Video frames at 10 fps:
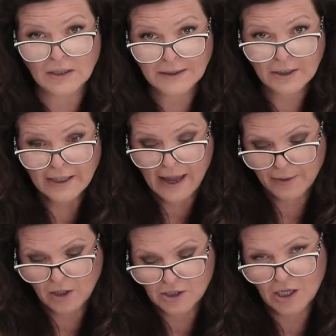clear
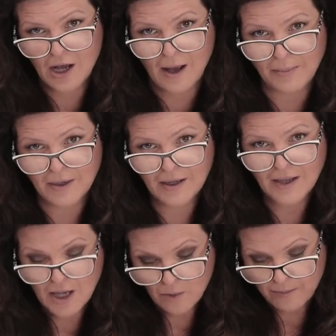cap it on top,
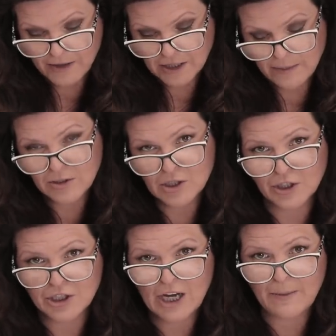by the time you
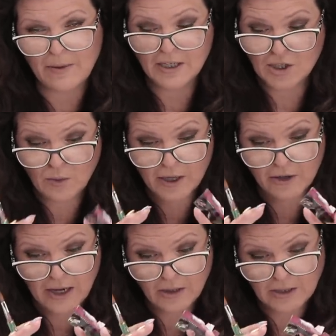start shaping, because you want
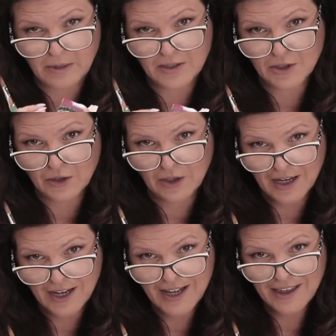your nail to be a
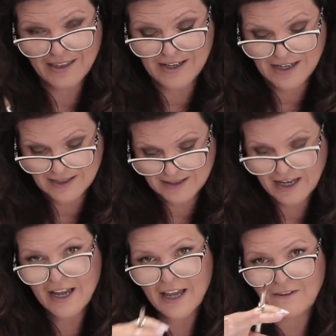certain thinness,
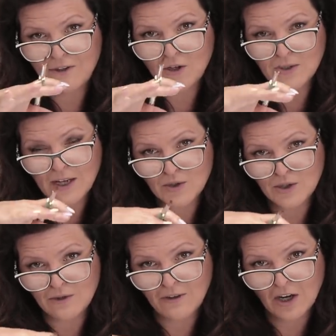if you go down
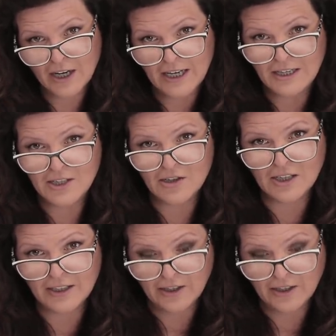too far into your